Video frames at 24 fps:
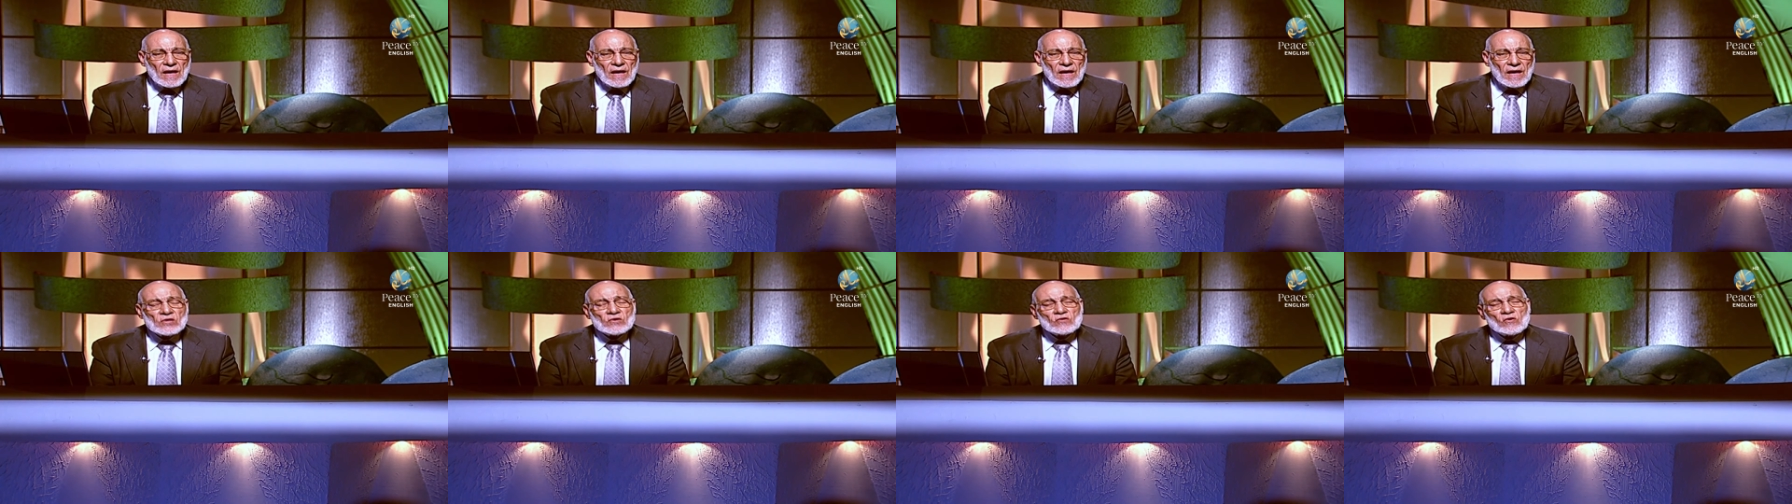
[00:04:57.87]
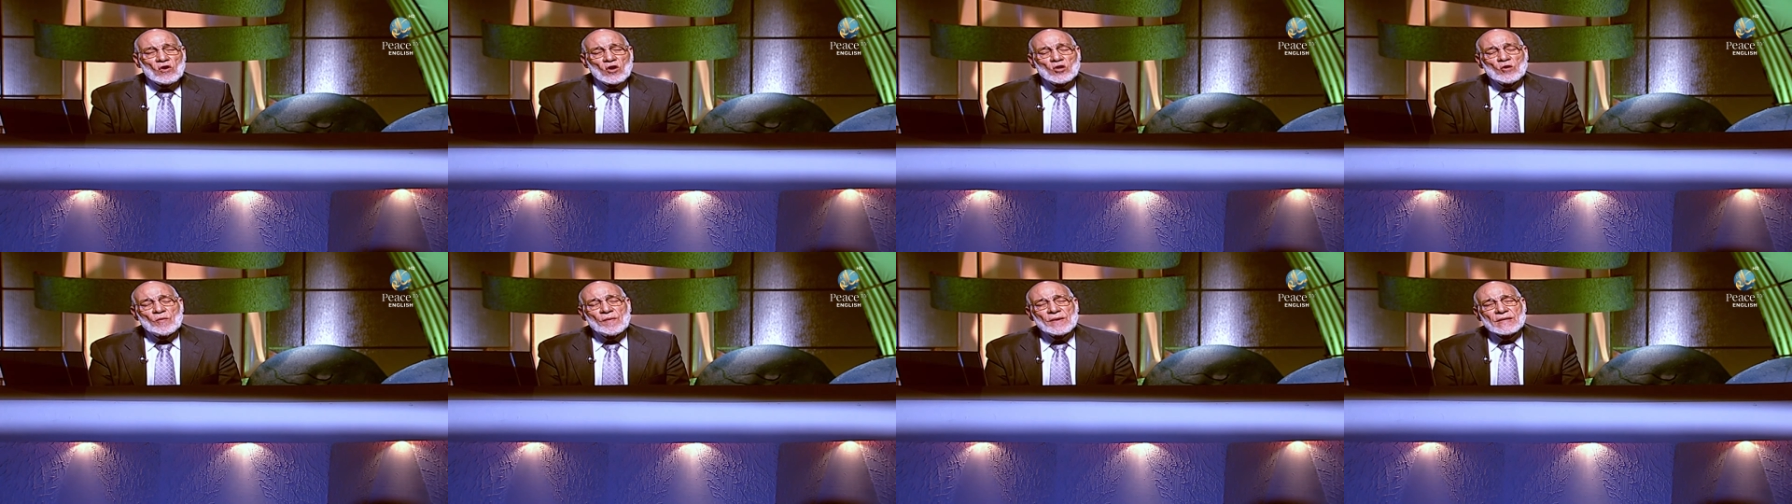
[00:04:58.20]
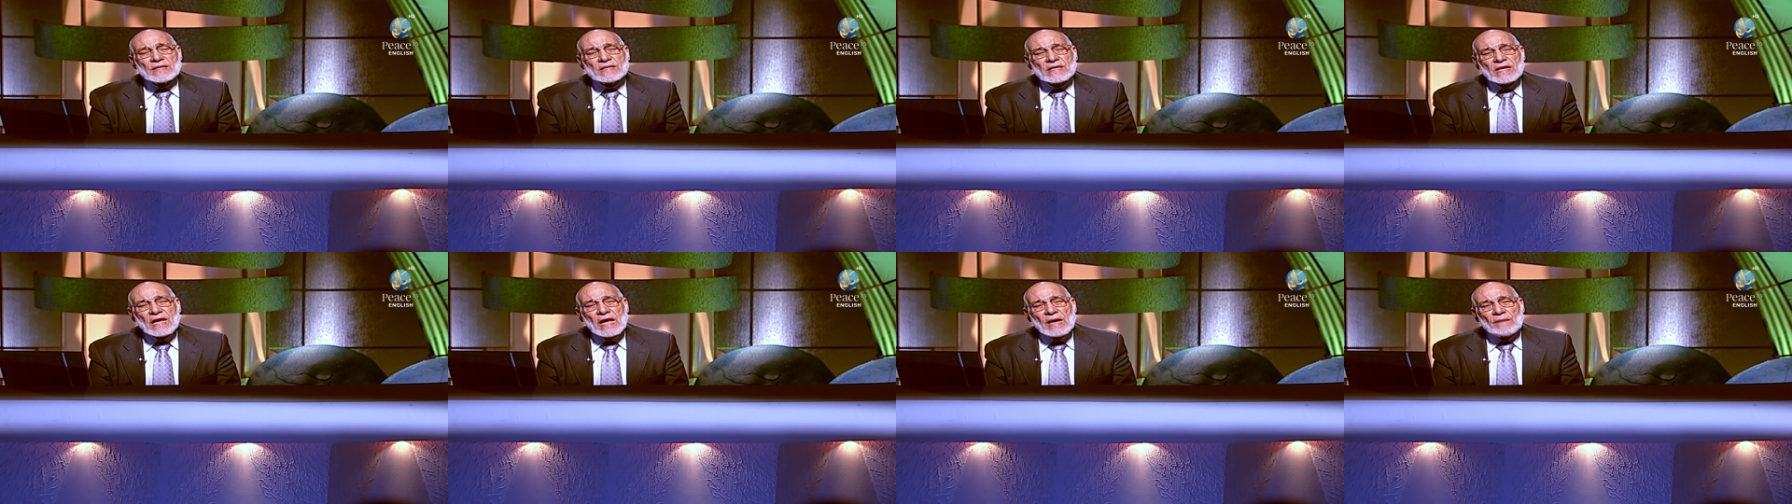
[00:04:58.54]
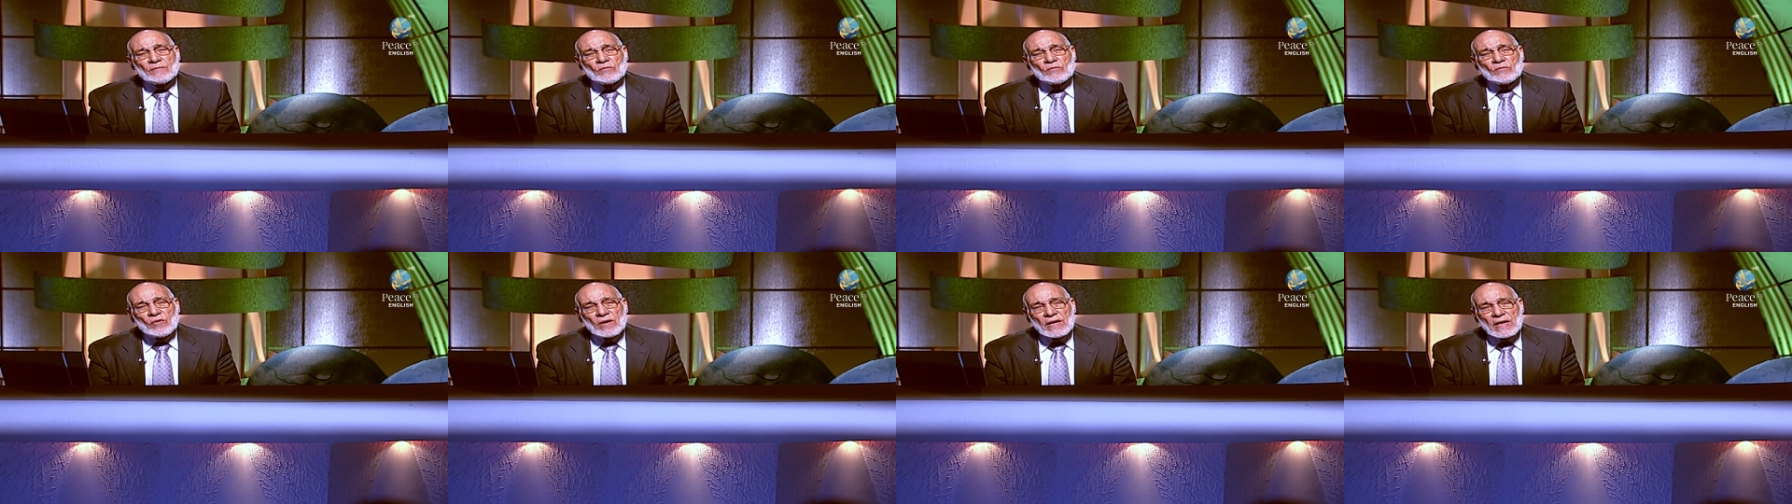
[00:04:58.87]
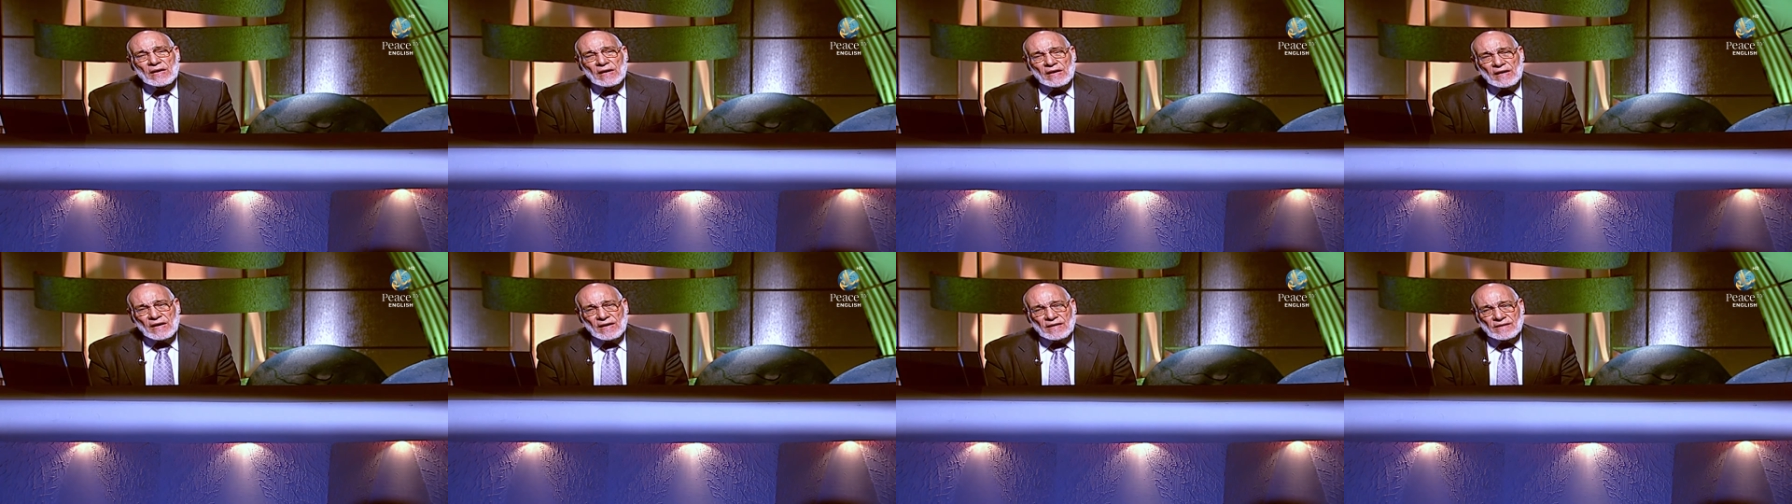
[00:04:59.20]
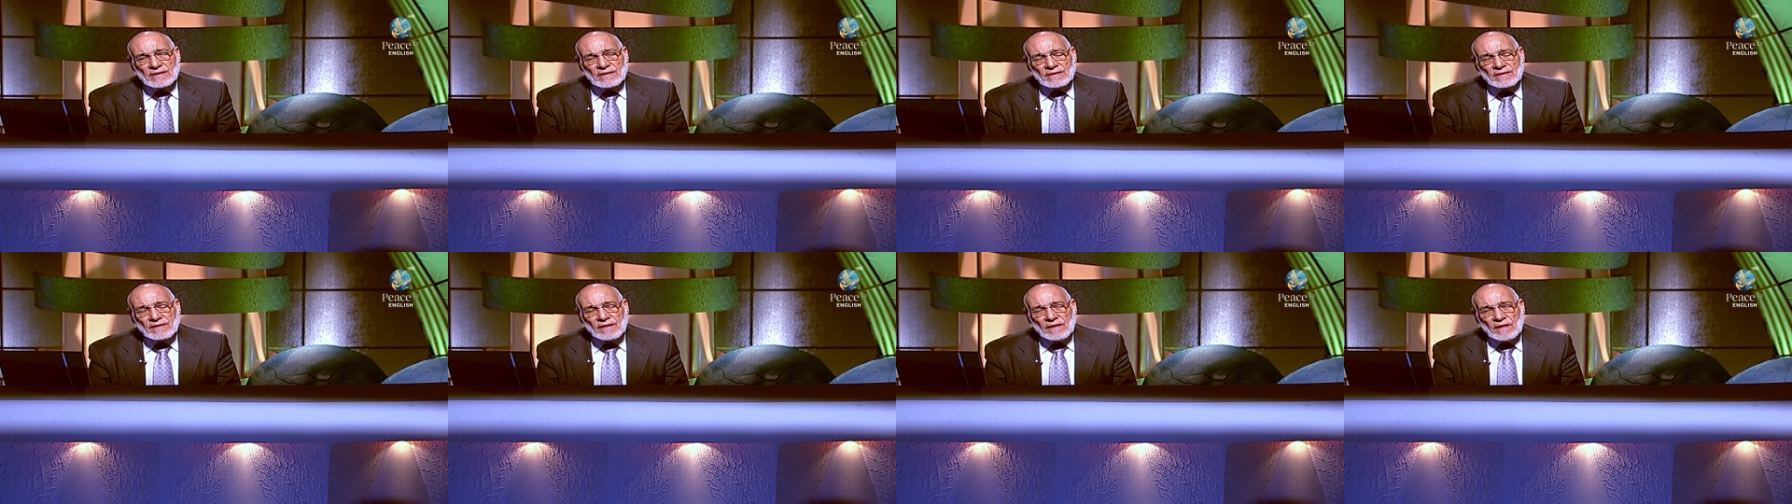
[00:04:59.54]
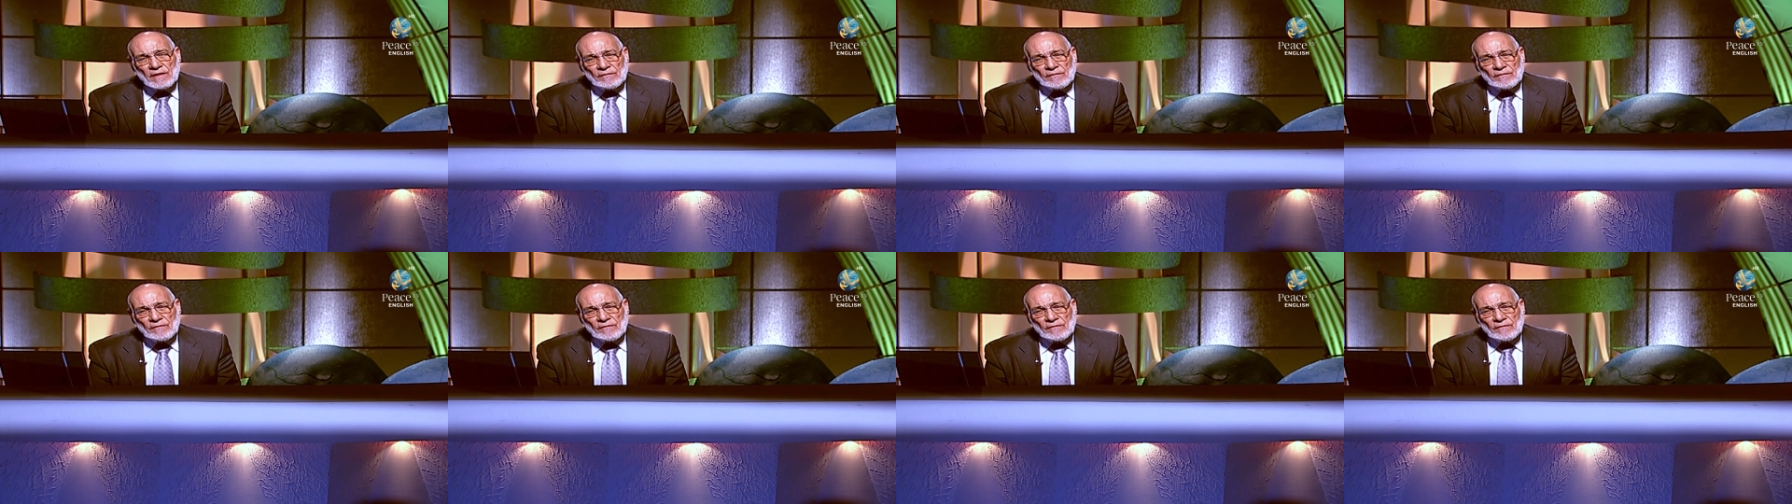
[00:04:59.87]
astronomers came to realize the